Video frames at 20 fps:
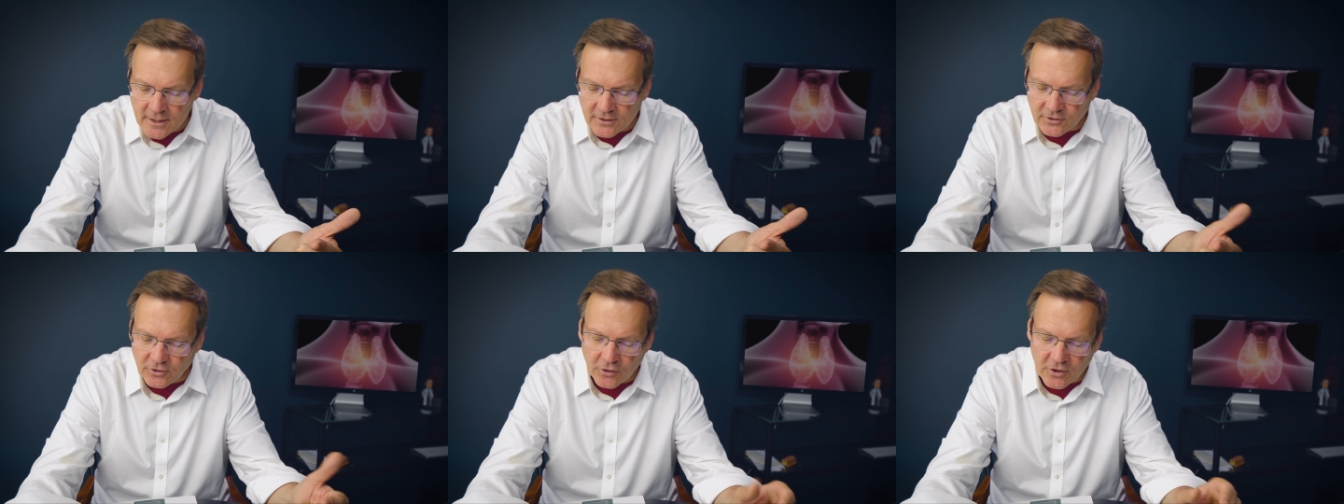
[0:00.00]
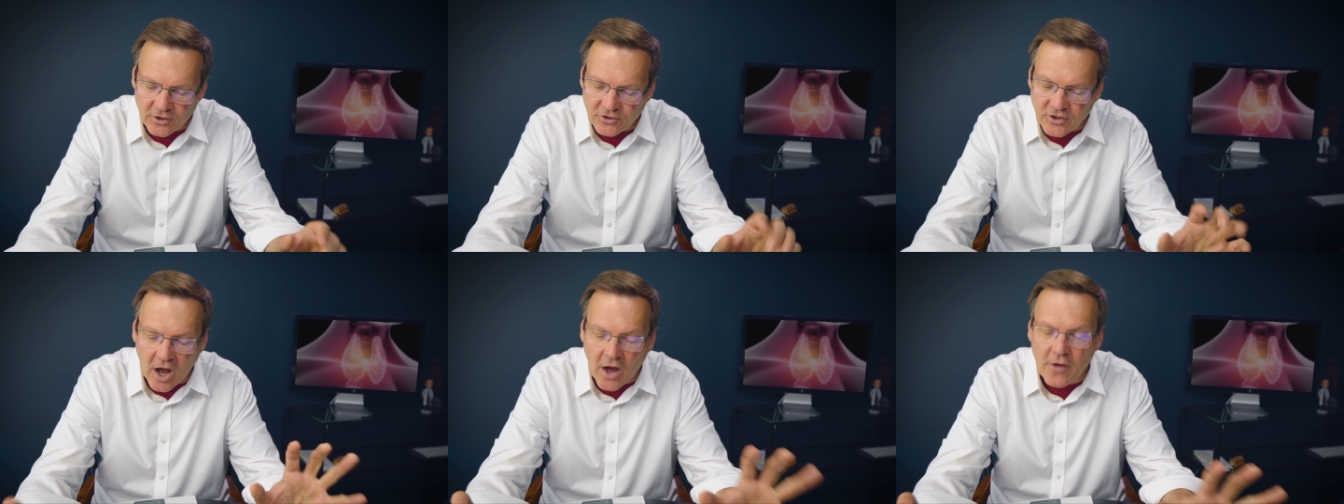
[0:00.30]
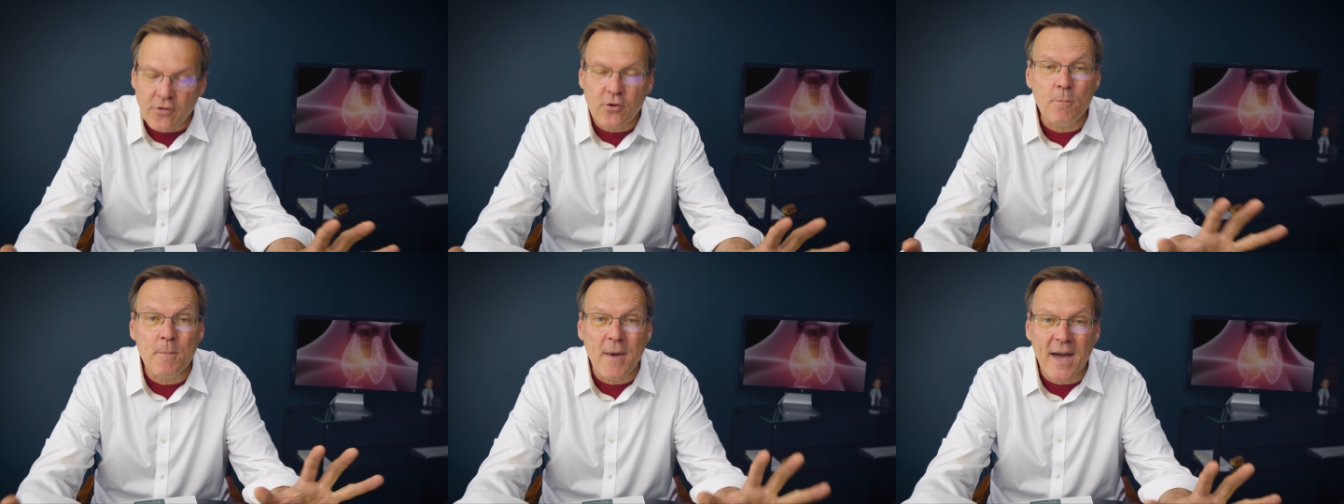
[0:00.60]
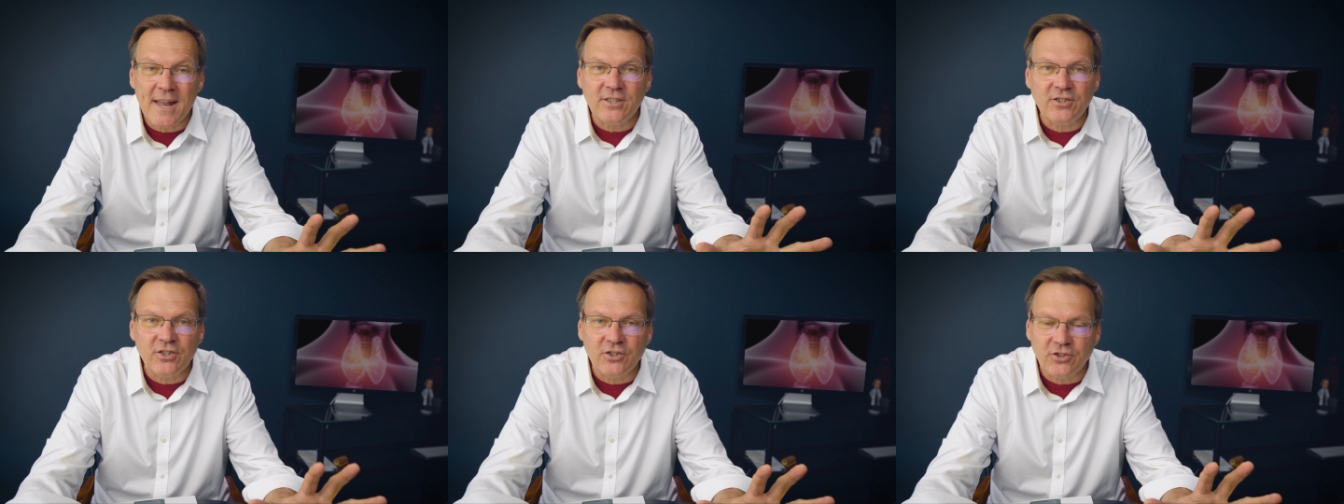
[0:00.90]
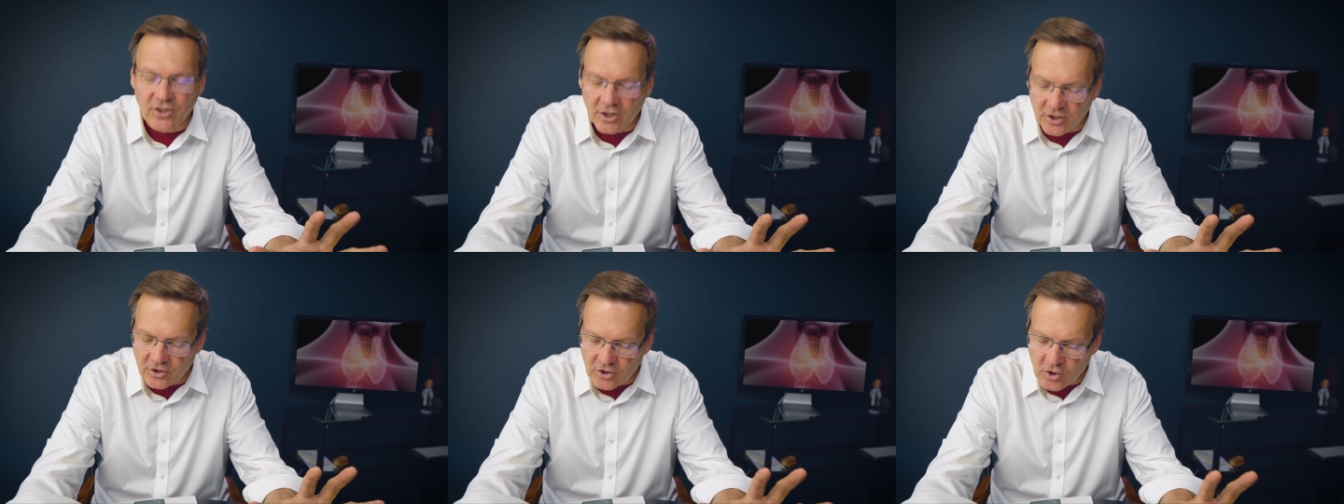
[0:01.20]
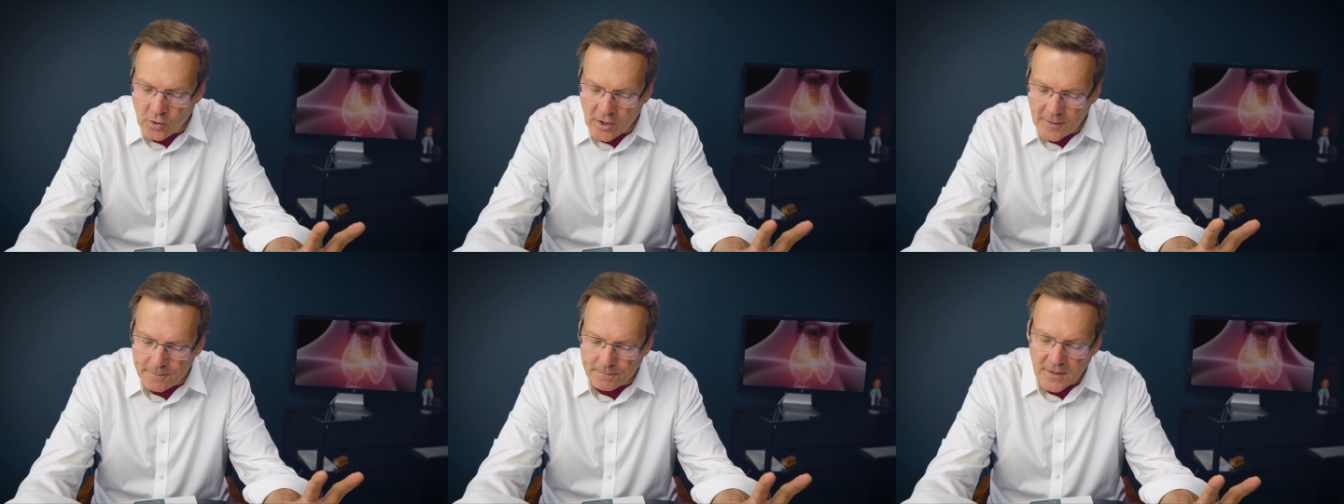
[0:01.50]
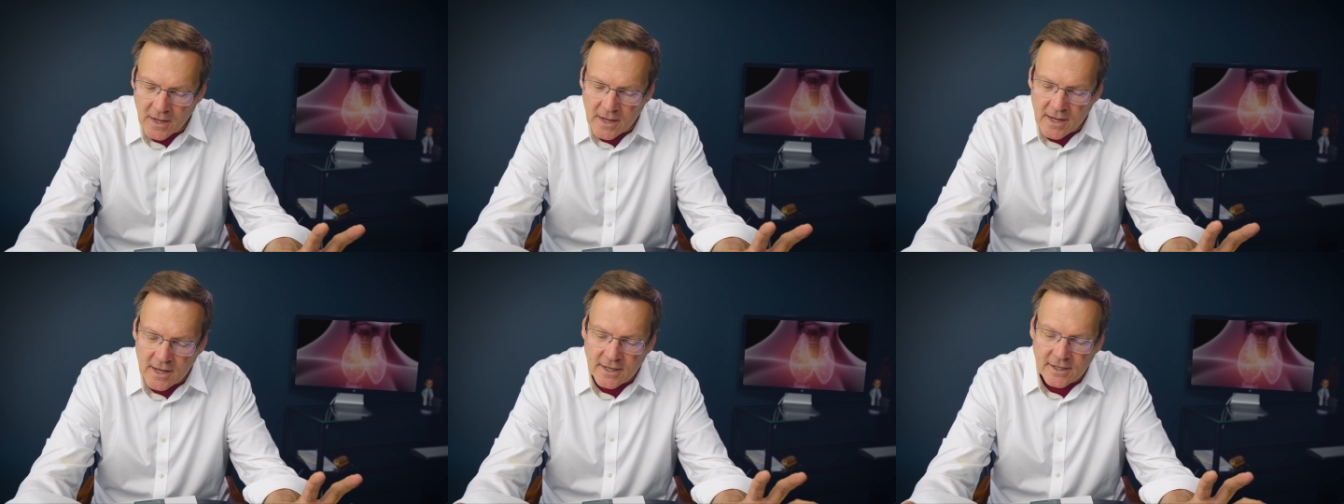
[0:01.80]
So there's other medicines that can do it.